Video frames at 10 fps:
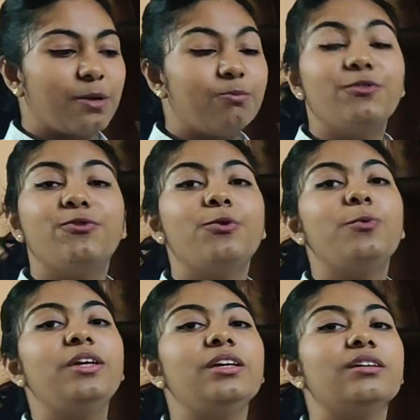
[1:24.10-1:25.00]
before
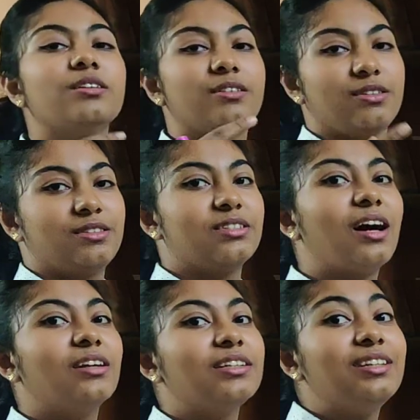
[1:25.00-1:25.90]
we
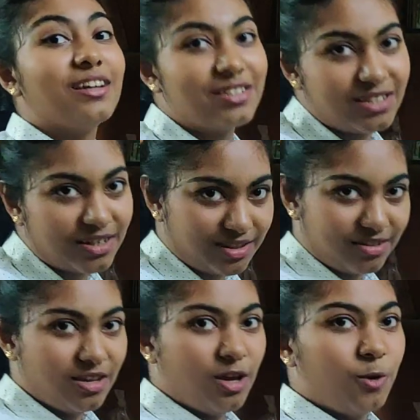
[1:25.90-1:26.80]
start
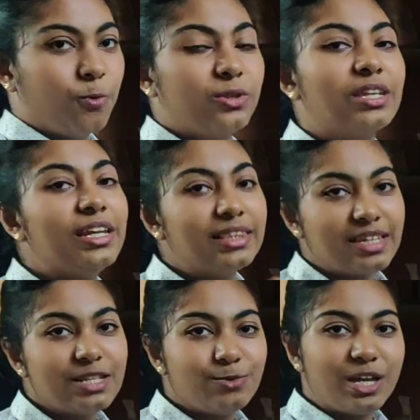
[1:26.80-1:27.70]
clustering, three
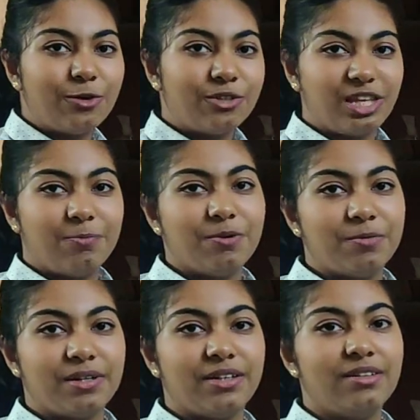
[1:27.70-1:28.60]
things we have to keep in
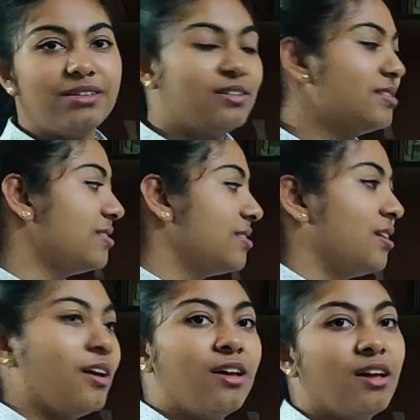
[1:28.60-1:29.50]
mind is,
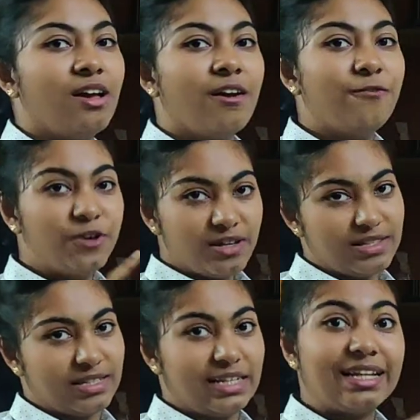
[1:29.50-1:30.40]

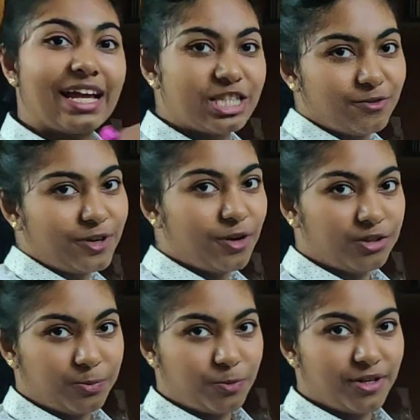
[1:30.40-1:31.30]
first, classify all
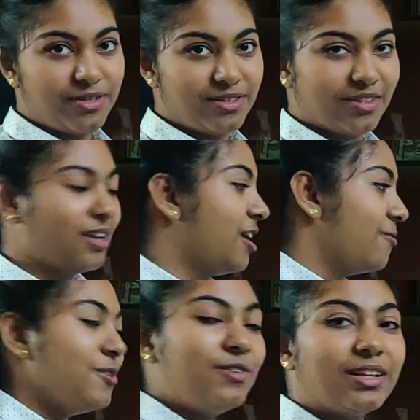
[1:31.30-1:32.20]
the points.
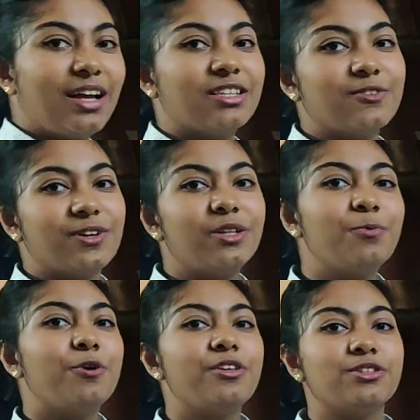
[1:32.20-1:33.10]
We will classify the
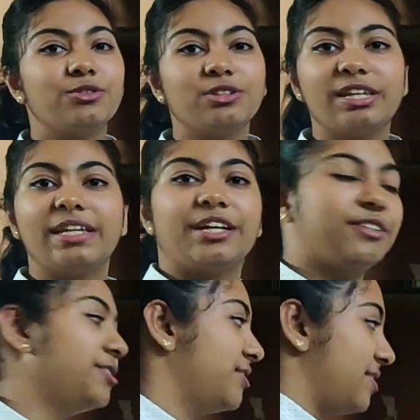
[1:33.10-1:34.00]
points into three
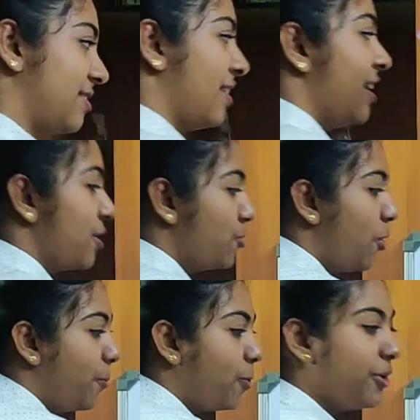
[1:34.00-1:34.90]
categories:
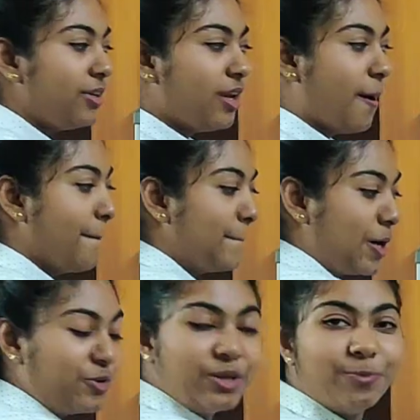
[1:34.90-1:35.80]
core point,
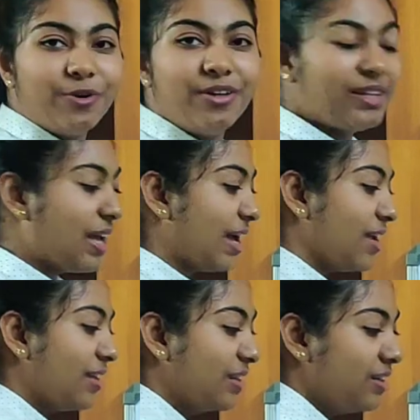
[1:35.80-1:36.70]
boundary point
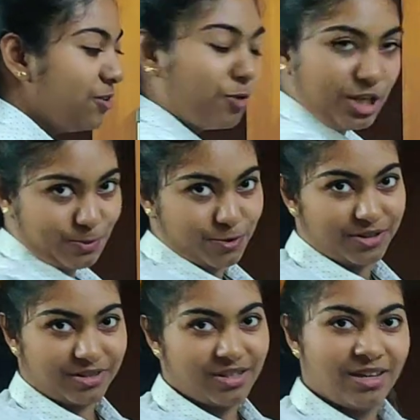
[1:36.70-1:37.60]
and the noise
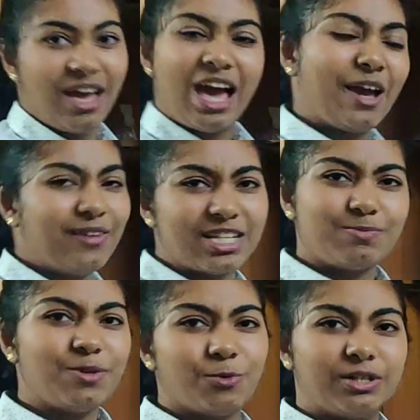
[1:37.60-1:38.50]
point. I will
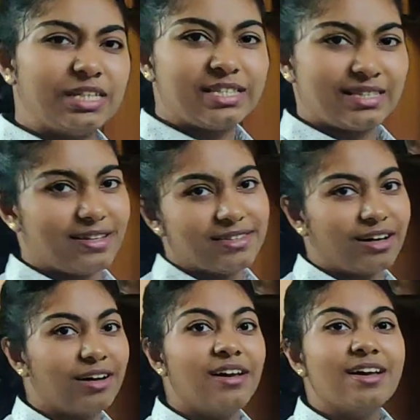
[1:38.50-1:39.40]
explain what these things
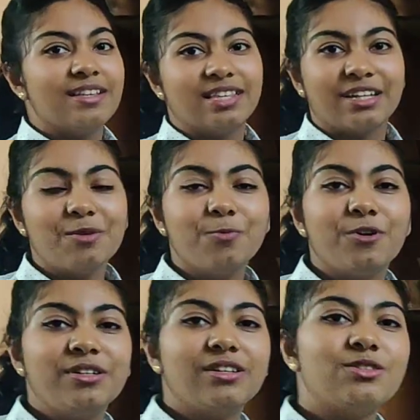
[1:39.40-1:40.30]
are. Second
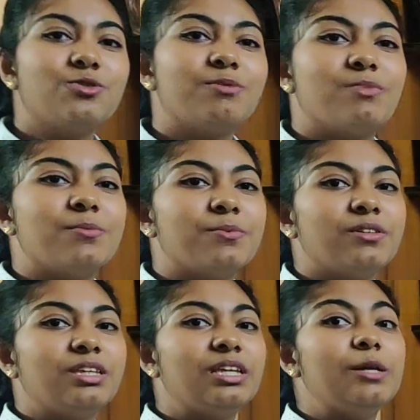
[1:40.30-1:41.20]
point is to
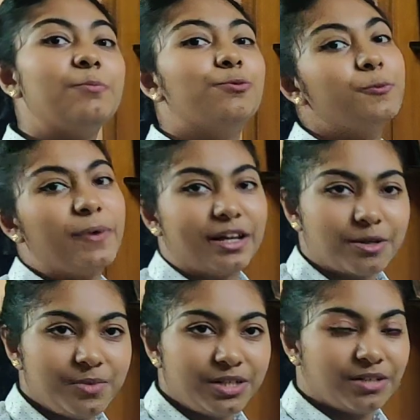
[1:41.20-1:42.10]
remember the input
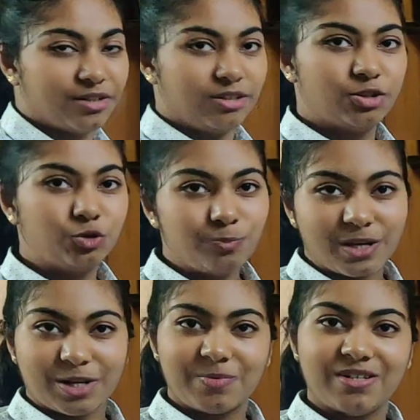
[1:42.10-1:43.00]
parameter. The two
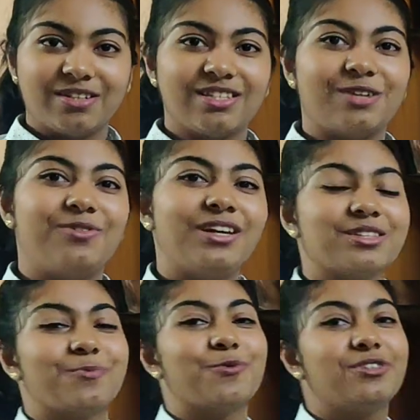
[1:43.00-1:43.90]
parameters that we are
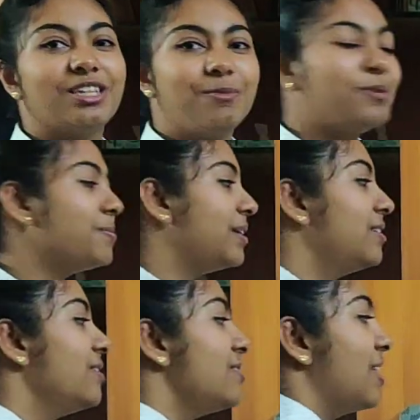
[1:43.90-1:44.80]
supposed to keep in
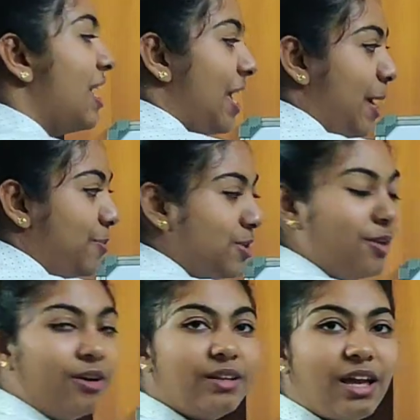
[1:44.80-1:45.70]
mind is
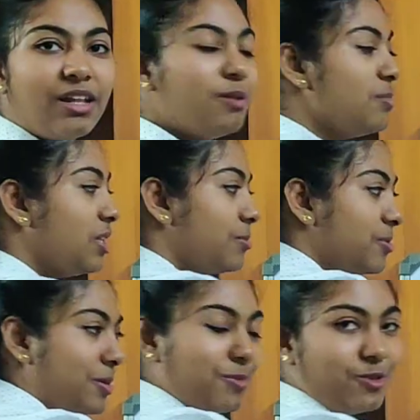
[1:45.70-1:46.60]
epsilon and the
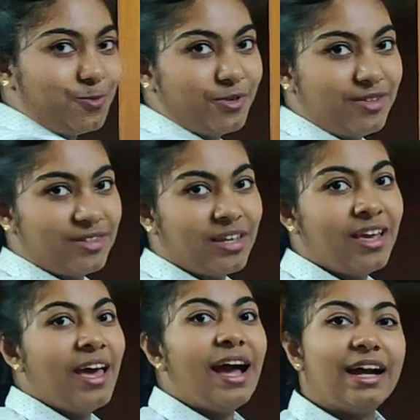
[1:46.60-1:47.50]
minimum number of points.
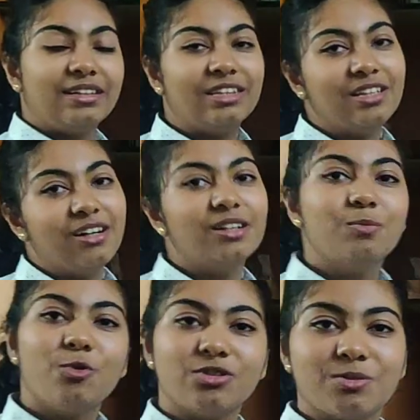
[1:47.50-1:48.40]
And the
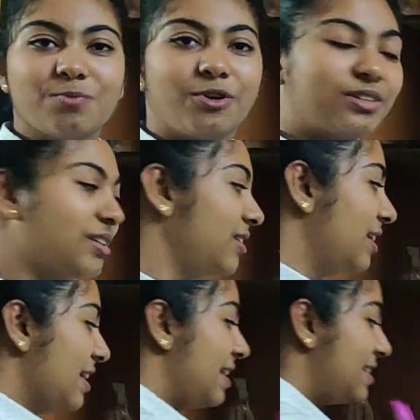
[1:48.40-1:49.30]
third, most important,
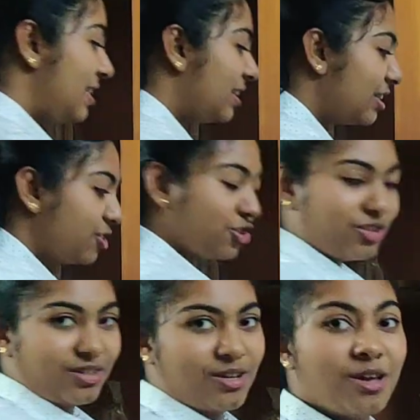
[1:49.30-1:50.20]
is the
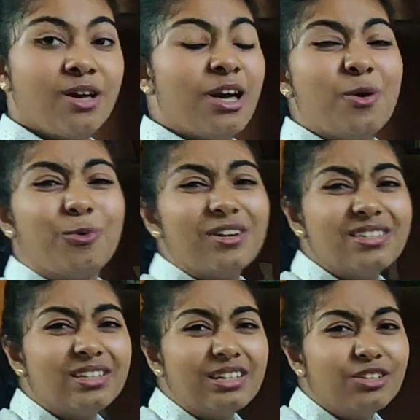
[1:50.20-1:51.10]
condition. What
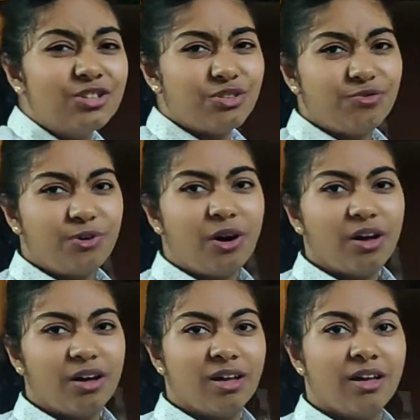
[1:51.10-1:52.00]
is the condition for?